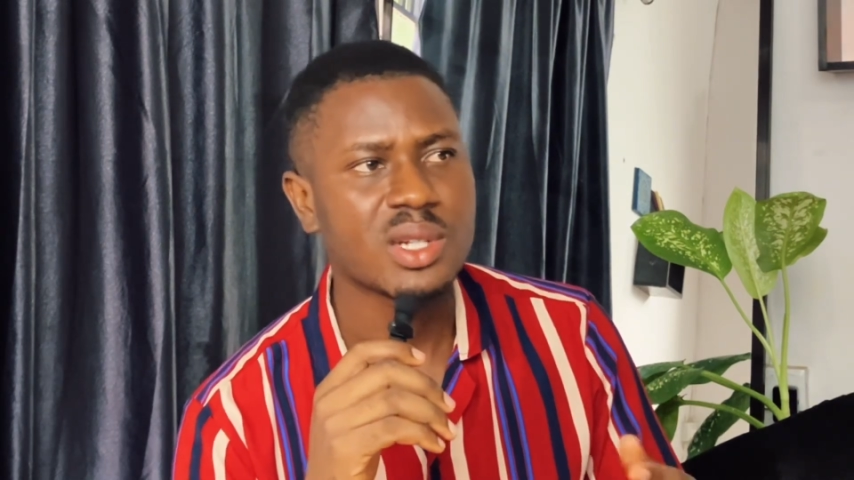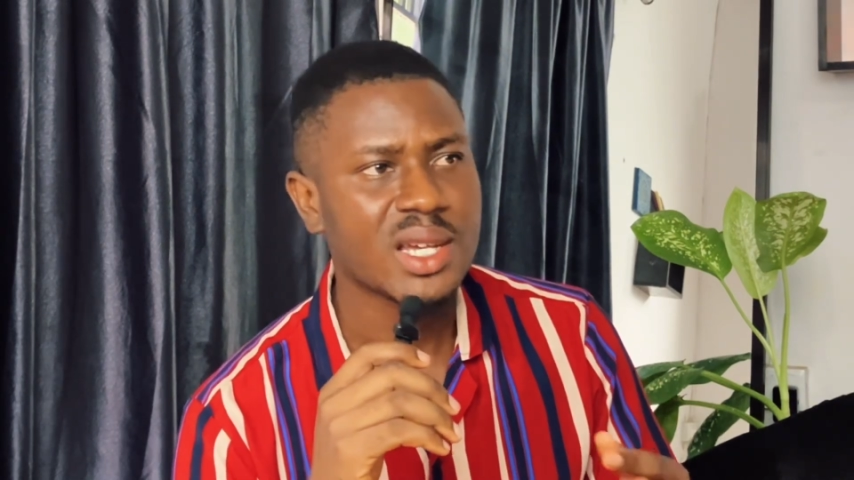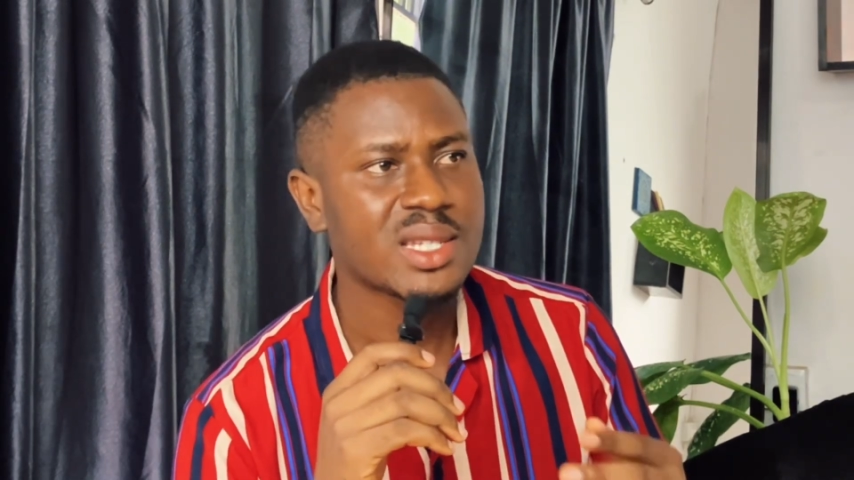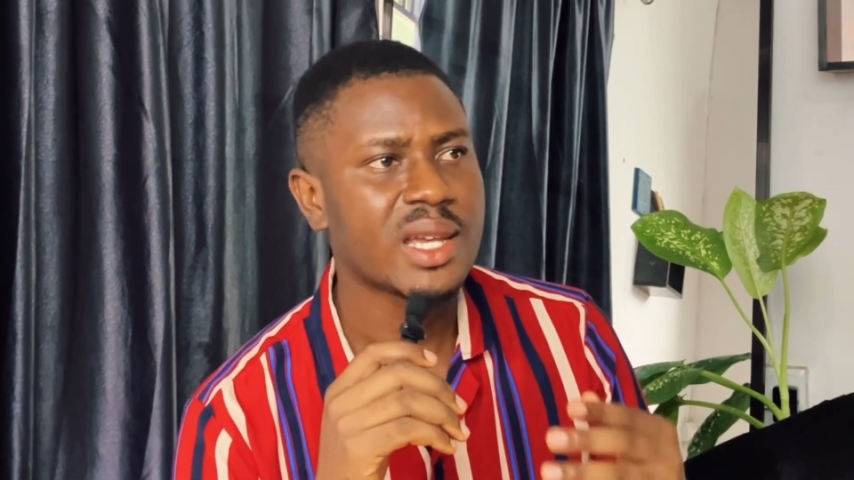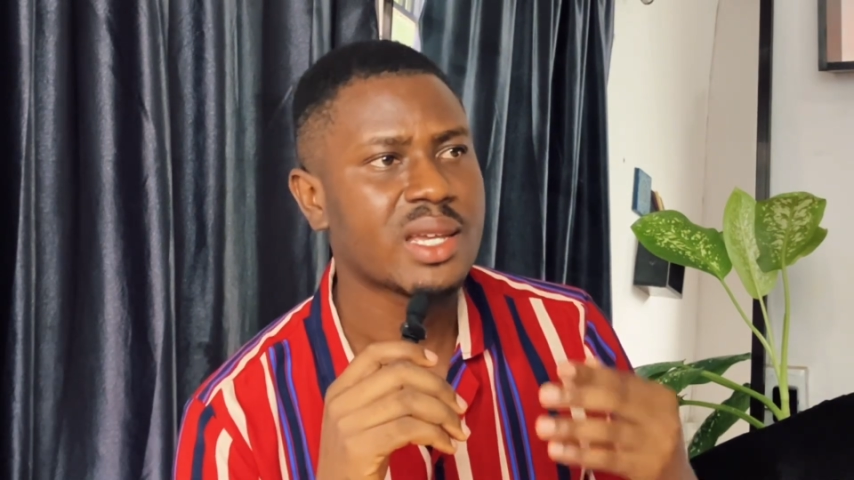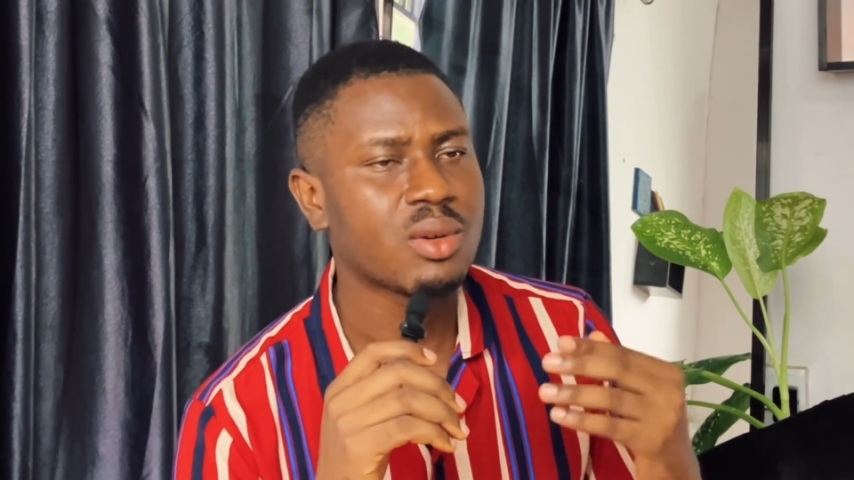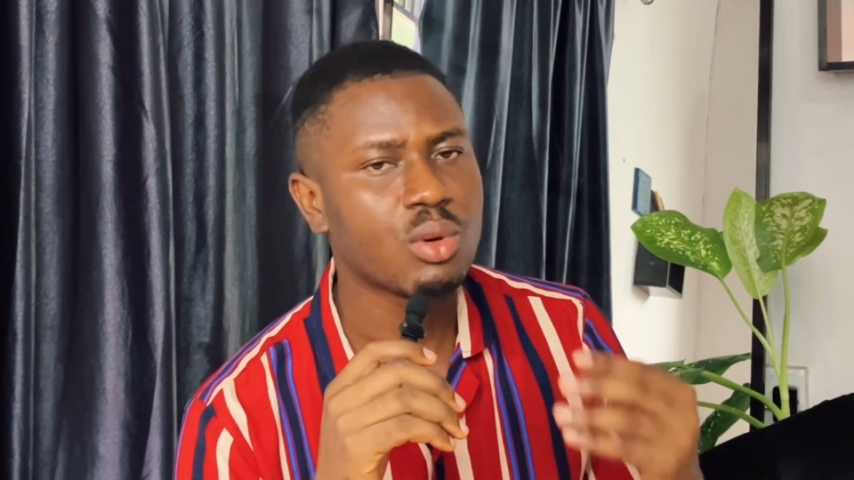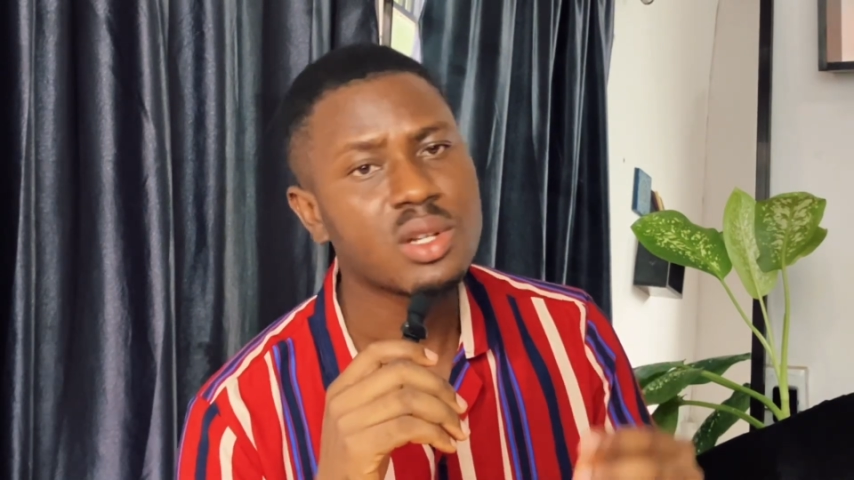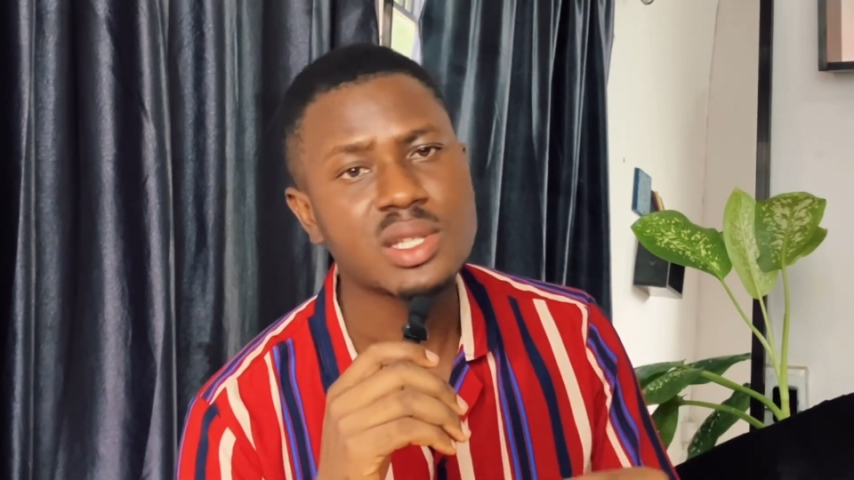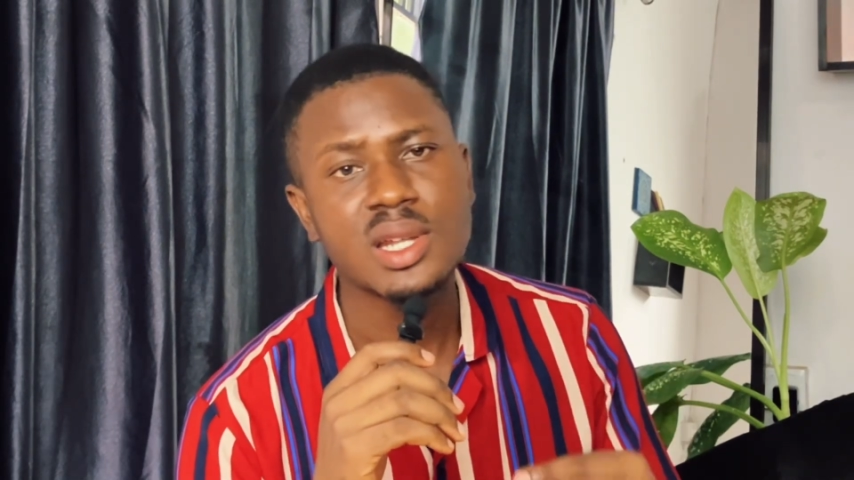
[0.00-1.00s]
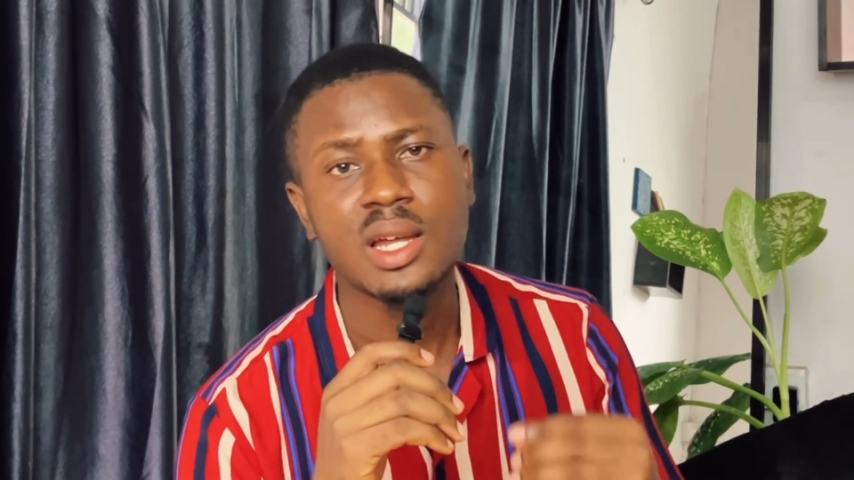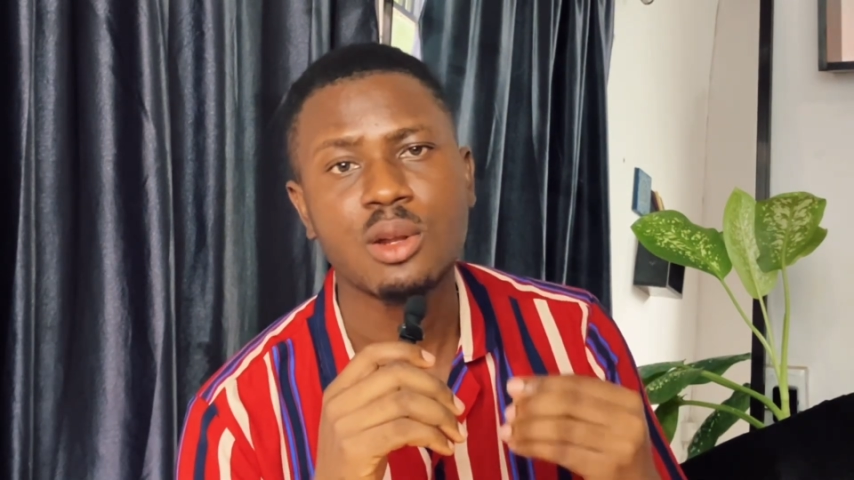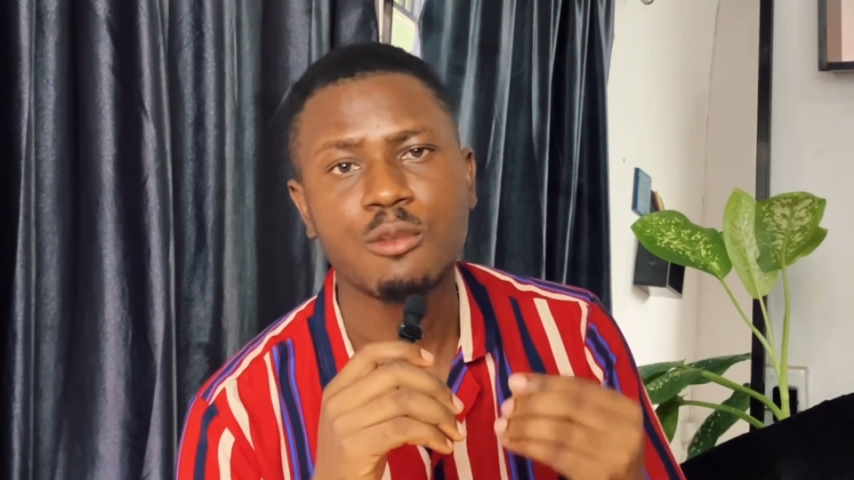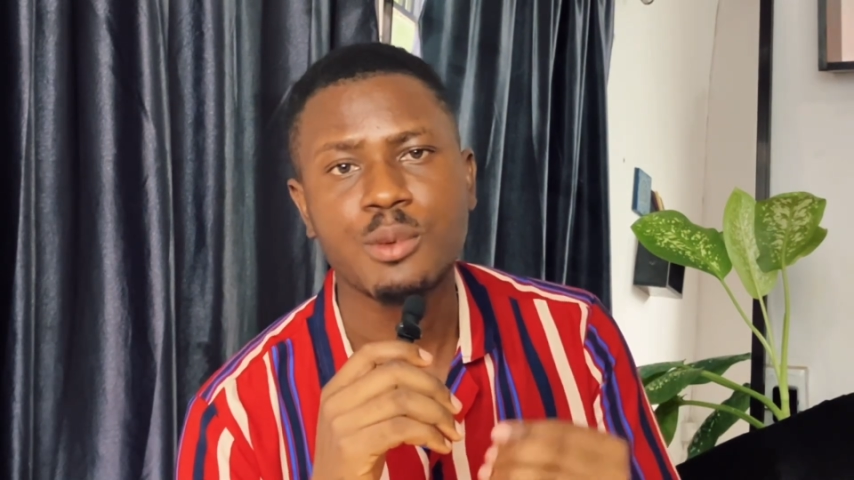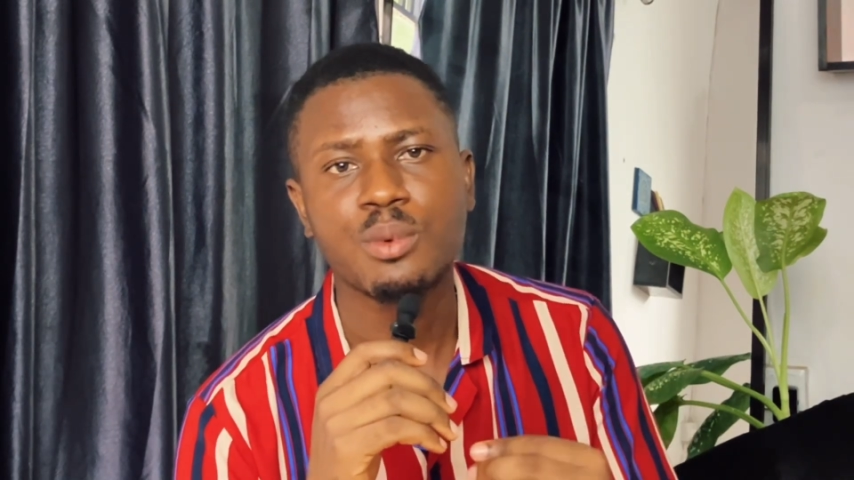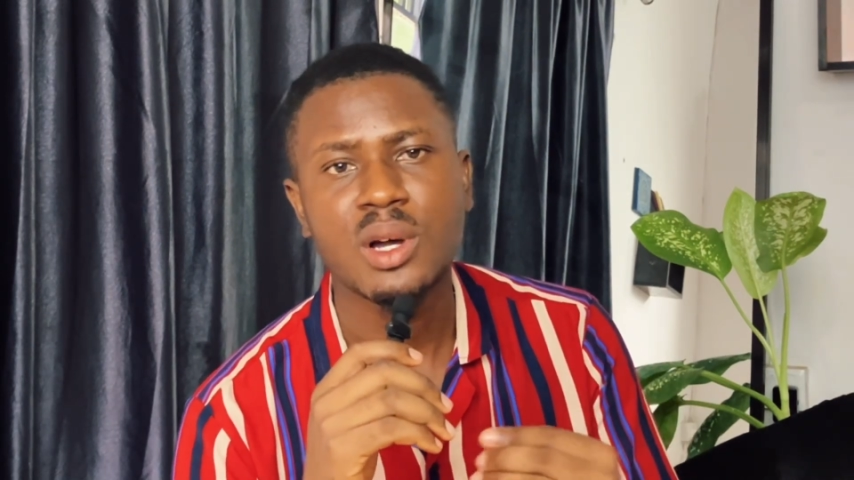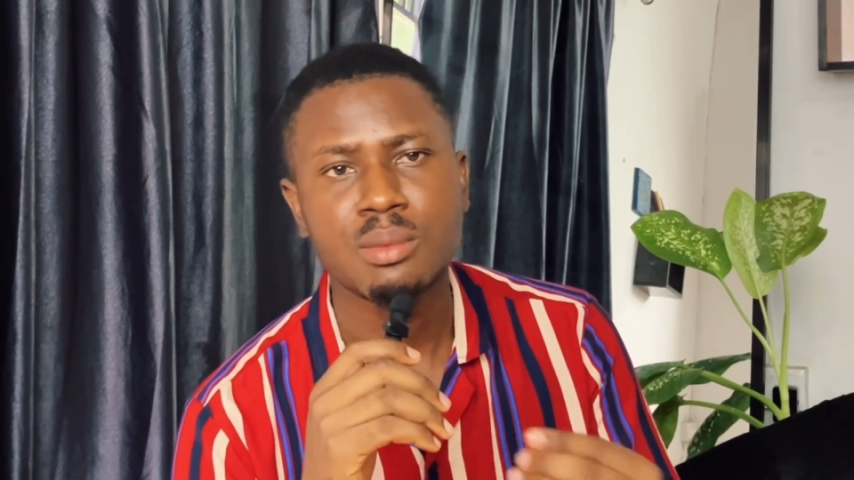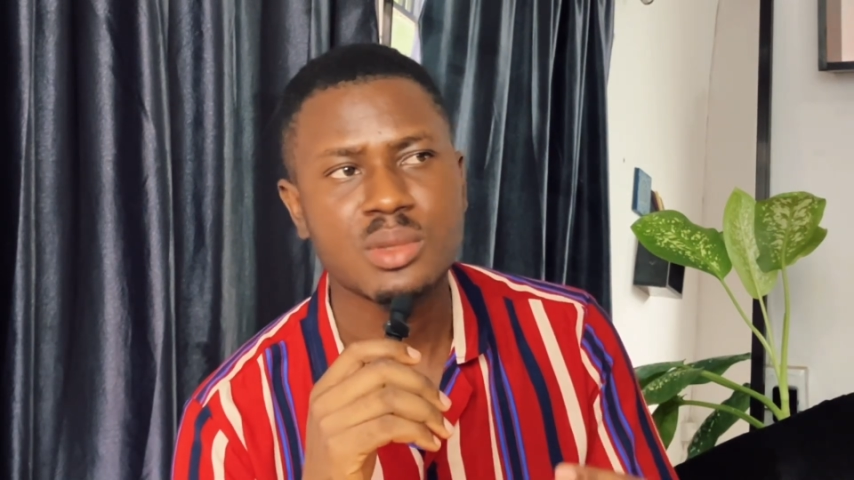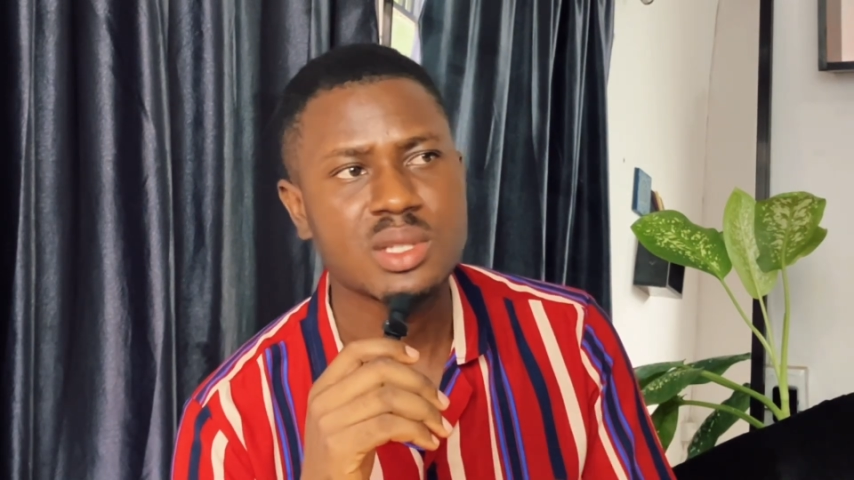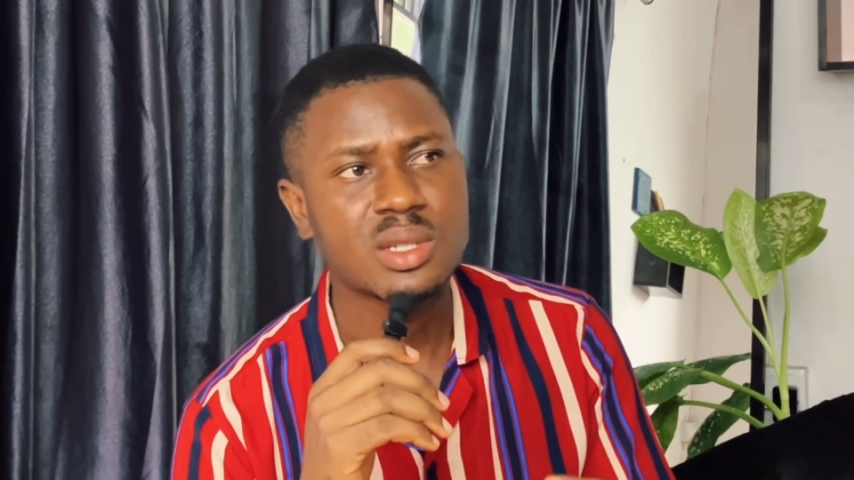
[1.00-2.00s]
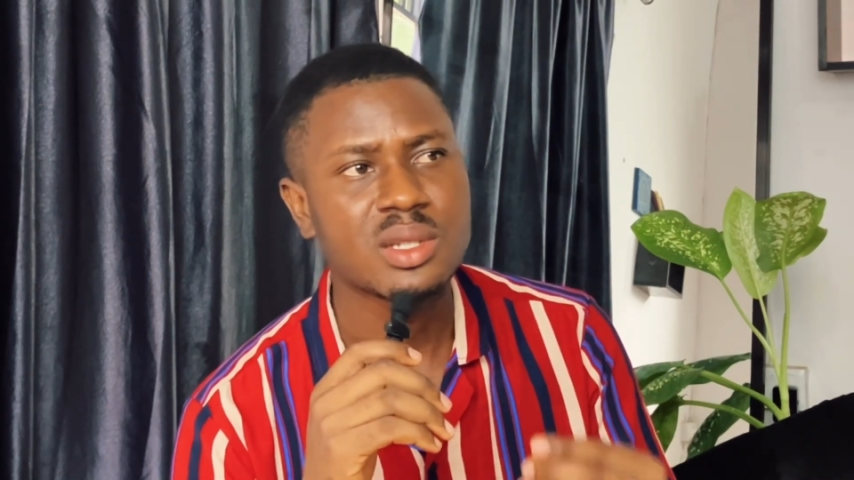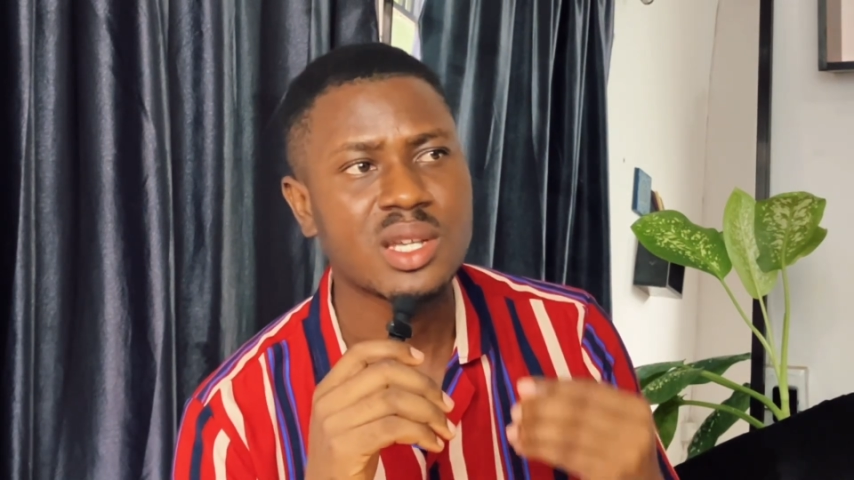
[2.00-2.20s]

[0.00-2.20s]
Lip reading: That's like a quality that a lot of people are missing.